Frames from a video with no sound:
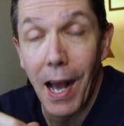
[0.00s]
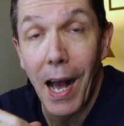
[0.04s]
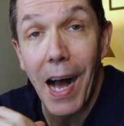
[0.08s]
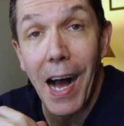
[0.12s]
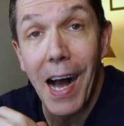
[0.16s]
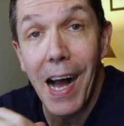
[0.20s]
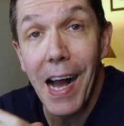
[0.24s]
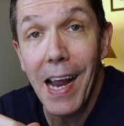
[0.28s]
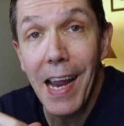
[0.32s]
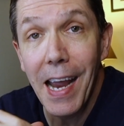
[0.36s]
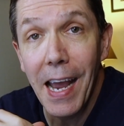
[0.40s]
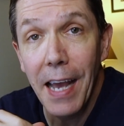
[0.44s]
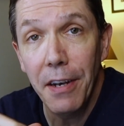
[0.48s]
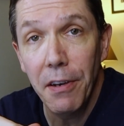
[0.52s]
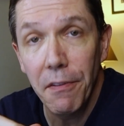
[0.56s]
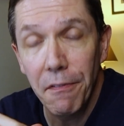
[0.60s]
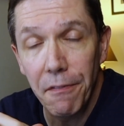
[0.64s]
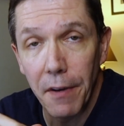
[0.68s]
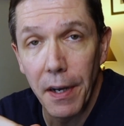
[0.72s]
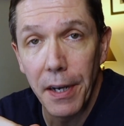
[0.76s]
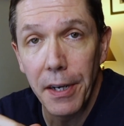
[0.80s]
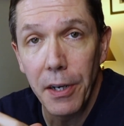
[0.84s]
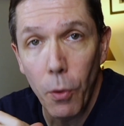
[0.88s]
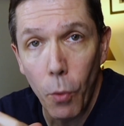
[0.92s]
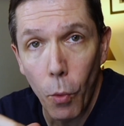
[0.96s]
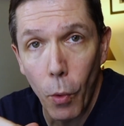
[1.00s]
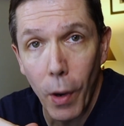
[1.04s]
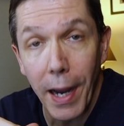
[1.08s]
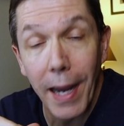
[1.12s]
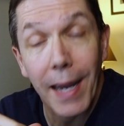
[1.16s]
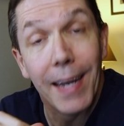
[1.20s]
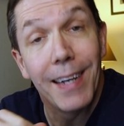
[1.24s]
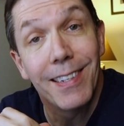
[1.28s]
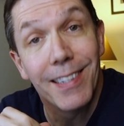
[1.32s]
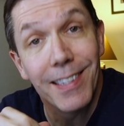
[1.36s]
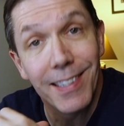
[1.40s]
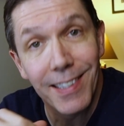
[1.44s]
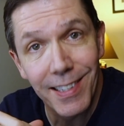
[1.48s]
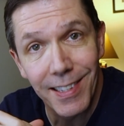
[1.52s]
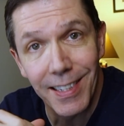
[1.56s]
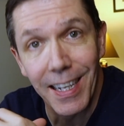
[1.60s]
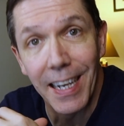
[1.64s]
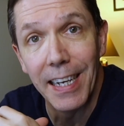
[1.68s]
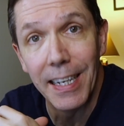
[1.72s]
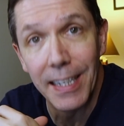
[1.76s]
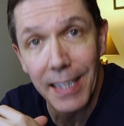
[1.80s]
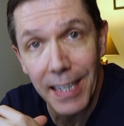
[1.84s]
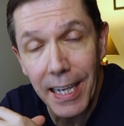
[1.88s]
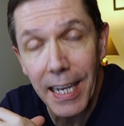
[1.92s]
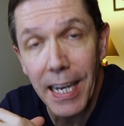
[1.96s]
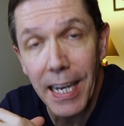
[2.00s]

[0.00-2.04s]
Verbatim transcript: I had to find a way to stay in the